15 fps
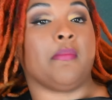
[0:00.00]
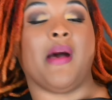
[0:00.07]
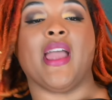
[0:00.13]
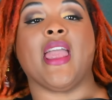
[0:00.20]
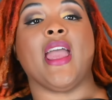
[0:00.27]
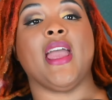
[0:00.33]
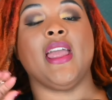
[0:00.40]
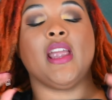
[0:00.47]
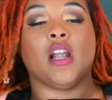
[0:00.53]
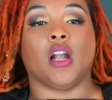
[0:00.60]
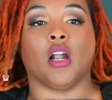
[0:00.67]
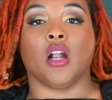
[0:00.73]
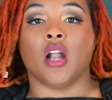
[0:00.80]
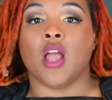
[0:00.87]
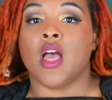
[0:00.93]
my
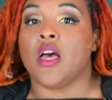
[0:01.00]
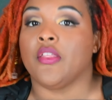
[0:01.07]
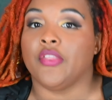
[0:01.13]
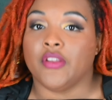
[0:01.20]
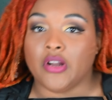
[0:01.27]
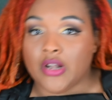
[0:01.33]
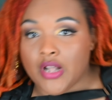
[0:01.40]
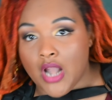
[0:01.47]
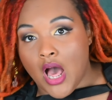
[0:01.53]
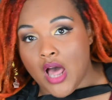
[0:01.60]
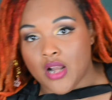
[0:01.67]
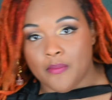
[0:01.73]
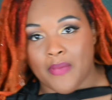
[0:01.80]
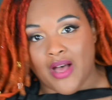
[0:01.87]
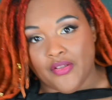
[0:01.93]
hair, they're
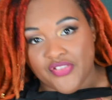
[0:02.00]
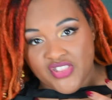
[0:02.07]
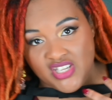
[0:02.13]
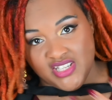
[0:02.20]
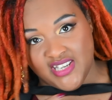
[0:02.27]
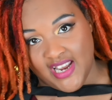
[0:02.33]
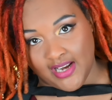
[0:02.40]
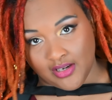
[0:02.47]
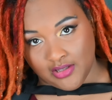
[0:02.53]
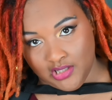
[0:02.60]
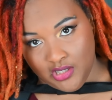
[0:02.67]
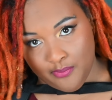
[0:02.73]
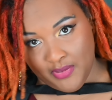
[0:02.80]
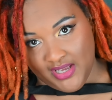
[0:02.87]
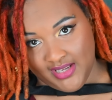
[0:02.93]
not about the
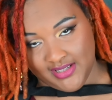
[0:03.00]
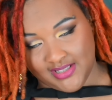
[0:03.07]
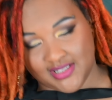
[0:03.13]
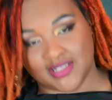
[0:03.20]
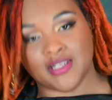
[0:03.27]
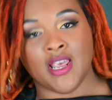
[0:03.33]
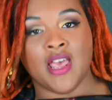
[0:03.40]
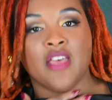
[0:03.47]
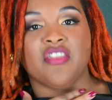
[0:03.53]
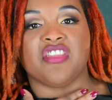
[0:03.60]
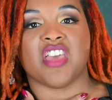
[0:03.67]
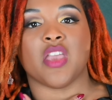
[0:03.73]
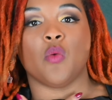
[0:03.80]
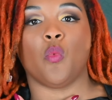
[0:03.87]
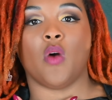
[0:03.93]
dangly bits.
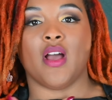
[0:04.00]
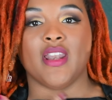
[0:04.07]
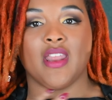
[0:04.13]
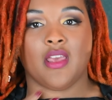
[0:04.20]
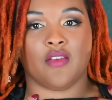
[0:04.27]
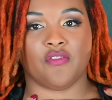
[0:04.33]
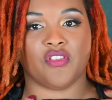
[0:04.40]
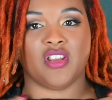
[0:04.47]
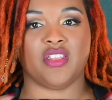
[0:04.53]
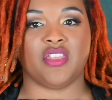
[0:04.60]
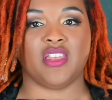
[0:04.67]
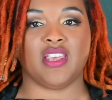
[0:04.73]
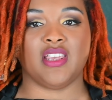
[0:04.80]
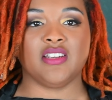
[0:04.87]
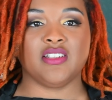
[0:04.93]
They want
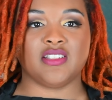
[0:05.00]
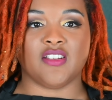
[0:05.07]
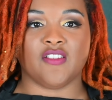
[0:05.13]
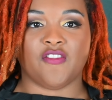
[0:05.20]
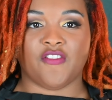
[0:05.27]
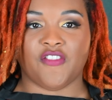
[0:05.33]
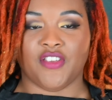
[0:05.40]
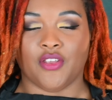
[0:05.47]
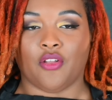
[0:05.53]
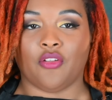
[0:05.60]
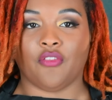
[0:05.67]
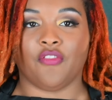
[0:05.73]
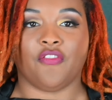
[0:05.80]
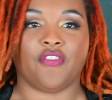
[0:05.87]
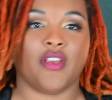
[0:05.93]
everything to
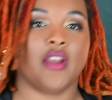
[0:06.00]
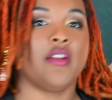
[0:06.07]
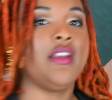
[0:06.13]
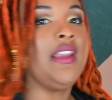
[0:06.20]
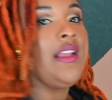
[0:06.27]
feel very